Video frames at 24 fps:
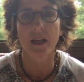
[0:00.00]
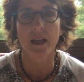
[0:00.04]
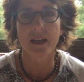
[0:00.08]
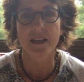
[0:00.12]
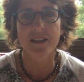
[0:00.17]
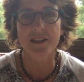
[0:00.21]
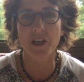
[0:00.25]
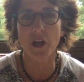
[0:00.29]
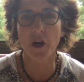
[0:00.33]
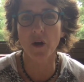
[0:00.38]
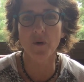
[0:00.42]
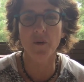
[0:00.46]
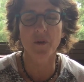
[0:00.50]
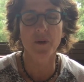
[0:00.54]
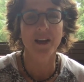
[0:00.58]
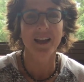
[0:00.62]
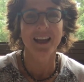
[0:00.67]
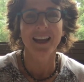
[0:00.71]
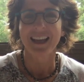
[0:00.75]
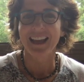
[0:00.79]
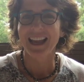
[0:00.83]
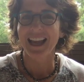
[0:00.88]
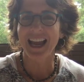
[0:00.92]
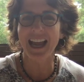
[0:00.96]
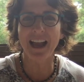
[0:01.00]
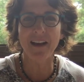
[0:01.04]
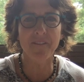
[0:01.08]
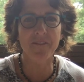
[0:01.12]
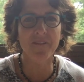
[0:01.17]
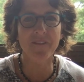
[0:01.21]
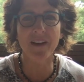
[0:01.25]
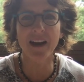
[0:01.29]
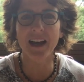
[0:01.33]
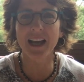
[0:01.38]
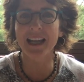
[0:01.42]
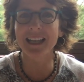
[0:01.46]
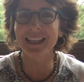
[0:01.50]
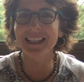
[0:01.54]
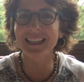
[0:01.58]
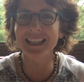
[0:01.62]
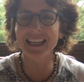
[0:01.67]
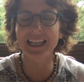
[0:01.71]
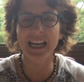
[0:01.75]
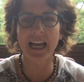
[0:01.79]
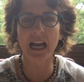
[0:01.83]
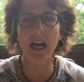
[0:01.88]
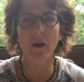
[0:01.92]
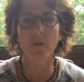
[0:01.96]
So have fun,
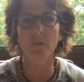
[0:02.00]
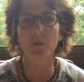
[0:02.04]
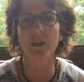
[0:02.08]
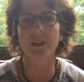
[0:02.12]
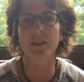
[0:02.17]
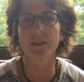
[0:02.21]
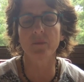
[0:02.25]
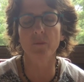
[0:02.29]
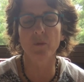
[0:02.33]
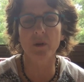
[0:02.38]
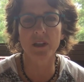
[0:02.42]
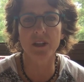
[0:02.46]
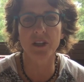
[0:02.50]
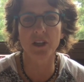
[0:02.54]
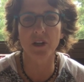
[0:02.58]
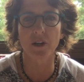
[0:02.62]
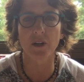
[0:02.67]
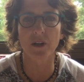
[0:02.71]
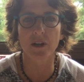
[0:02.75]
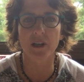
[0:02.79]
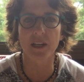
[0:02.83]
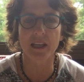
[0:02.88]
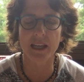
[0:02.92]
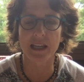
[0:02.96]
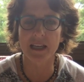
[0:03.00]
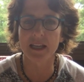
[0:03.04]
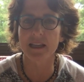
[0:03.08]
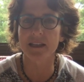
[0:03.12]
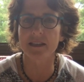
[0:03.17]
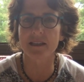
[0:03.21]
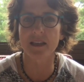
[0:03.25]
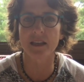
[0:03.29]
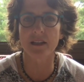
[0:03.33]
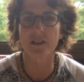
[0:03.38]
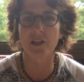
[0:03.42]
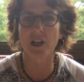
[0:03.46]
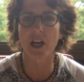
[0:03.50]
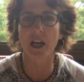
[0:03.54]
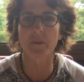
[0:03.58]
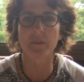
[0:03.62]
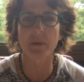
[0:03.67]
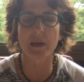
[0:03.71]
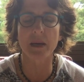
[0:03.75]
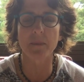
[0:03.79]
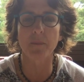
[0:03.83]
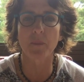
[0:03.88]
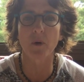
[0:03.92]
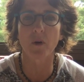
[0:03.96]
get out with your kids and young
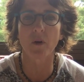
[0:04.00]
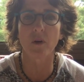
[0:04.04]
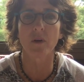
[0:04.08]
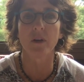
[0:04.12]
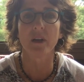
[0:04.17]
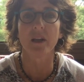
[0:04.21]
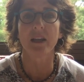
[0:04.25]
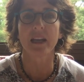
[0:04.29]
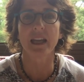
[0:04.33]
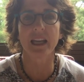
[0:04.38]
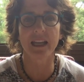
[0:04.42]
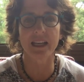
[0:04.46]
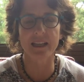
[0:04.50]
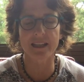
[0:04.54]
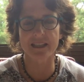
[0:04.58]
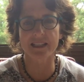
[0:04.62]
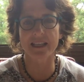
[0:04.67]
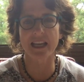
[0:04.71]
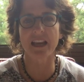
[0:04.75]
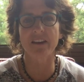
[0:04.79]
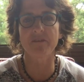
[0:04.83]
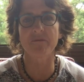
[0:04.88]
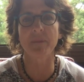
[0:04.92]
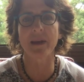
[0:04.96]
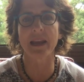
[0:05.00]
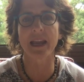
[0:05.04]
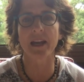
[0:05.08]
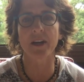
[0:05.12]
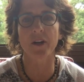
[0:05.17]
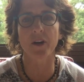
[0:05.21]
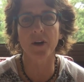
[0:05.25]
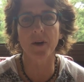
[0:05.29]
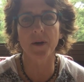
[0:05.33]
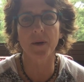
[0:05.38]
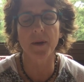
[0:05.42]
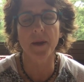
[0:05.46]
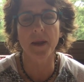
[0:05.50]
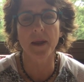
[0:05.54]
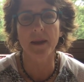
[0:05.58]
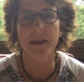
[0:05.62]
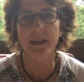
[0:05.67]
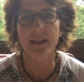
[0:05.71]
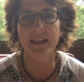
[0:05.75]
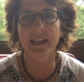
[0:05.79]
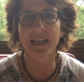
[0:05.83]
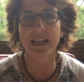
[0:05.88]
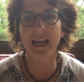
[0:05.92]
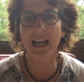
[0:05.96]
people in a safe manner,
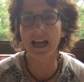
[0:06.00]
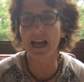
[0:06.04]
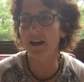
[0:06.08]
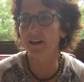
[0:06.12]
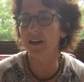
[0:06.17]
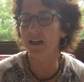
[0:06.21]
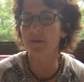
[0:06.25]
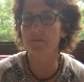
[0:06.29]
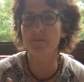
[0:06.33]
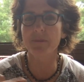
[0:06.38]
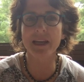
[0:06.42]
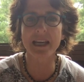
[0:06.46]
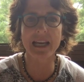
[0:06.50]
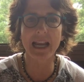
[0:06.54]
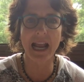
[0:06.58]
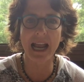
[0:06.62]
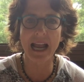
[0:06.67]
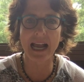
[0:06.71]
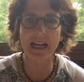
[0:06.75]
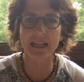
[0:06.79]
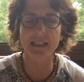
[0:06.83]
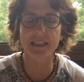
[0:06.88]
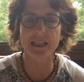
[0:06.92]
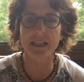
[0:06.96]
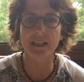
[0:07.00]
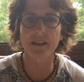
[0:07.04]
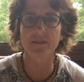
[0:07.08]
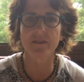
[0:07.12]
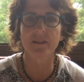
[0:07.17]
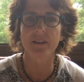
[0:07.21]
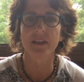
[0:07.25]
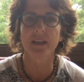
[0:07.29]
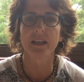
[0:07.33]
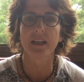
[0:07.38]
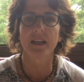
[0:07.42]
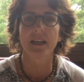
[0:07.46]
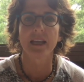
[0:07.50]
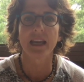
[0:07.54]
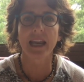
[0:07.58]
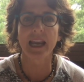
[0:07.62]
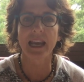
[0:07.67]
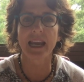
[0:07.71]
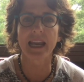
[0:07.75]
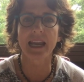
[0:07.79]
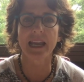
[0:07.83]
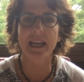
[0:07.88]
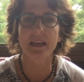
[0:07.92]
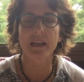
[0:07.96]
get out and be active,
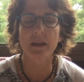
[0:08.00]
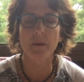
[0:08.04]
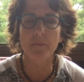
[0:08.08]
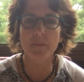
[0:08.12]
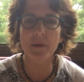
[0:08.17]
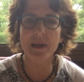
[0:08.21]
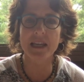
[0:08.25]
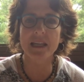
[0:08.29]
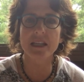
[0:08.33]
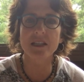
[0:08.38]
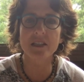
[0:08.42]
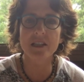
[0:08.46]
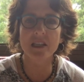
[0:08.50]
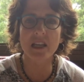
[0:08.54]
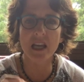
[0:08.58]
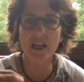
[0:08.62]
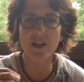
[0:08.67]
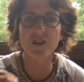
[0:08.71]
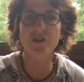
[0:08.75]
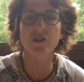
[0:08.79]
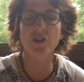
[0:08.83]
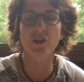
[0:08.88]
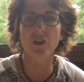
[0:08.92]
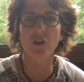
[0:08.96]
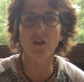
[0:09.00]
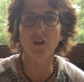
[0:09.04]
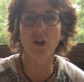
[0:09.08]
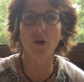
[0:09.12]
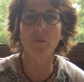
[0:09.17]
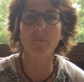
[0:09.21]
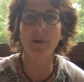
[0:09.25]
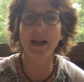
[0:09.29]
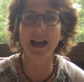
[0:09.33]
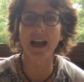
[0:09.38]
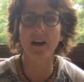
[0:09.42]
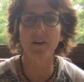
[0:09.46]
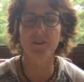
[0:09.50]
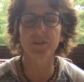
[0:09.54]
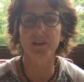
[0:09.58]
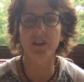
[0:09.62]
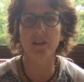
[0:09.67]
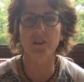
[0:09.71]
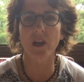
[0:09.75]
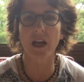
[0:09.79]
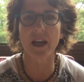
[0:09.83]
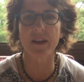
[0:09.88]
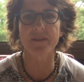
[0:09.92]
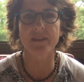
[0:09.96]
and be intentional about the
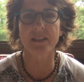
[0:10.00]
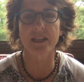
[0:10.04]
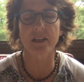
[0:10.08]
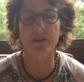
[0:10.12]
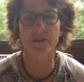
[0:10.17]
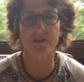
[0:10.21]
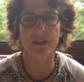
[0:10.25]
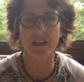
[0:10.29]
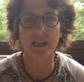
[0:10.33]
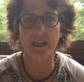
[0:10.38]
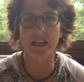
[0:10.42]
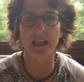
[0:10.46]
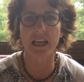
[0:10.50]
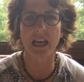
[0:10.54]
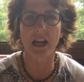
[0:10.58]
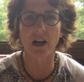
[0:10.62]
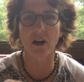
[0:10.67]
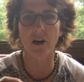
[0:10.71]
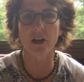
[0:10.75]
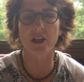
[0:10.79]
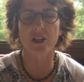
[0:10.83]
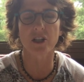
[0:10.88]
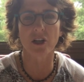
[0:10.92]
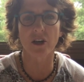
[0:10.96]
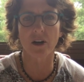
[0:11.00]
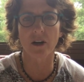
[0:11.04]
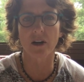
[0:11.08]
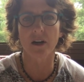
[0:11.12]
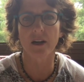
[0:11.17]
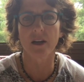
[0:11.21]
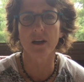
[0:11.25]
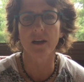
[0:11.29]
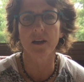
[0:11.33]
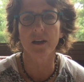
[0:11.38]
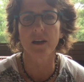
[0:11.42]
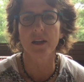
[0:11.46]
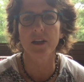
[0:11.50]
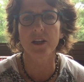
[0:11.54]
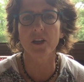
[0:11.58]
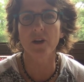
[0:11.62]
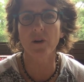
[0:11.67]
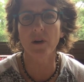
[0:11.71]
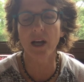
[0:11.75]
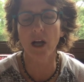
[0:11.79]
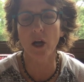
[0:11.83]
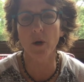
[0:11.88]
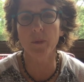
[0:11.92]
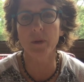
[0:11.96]
life skills and character
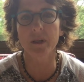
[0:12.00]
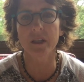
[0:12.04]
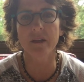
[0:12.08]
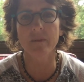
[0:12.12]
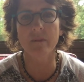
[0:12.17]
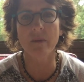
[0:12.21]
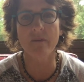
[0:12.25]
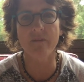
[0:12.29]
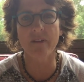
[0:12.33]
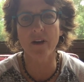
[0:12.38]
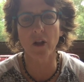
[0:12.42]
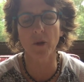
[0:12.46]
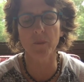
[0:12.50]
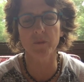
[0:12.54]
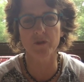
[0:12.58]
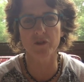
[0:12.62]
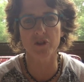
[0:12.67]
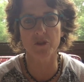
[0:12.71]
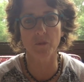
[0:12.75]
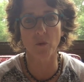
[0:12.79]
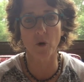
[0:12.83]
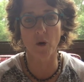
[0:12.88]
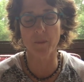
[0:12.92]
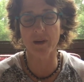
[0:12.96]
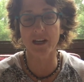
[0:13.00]
you're helping them develop through sport.